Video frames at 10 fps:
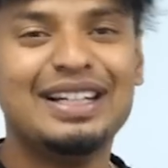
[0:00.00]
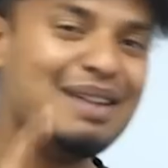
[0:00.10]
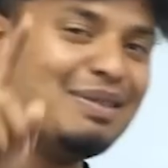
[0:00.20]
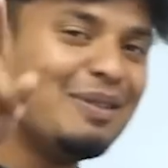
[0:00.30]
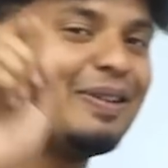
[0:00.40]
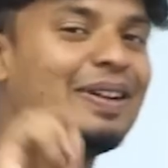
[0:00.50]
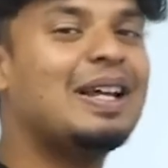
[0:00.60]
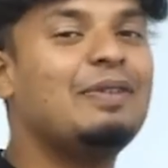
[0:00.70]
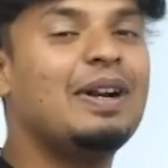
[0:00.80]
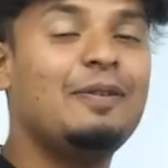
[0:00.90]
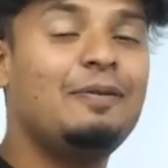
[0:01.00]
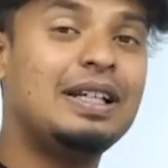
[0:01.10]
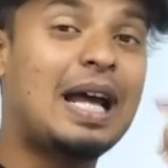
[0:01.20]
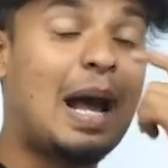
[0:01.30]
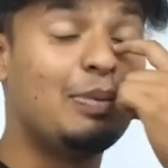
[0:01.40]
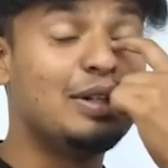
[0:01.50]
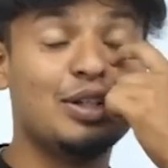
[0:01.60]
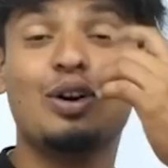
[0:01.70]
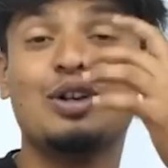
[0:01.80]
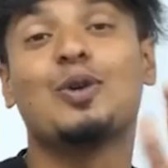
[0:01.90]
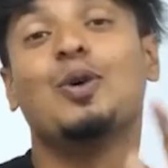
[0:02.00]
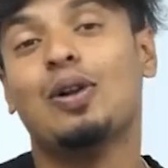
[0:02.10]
Tell me if it, if it happens in your school